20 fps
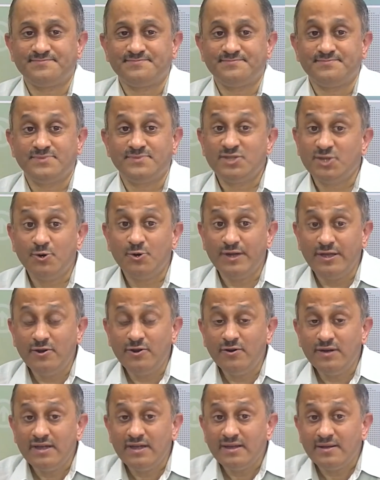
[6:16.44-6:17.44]
So,
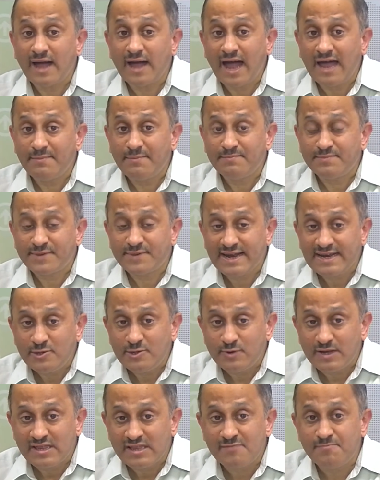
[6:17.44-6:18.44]
I am trying
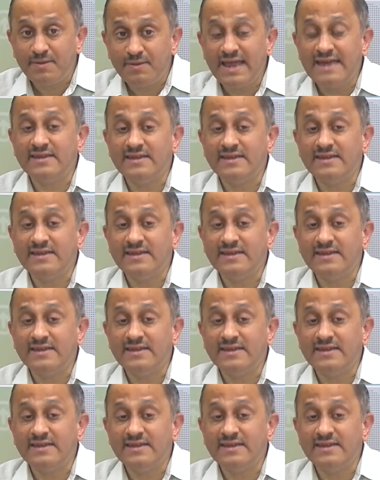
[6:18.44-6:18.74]
to explain,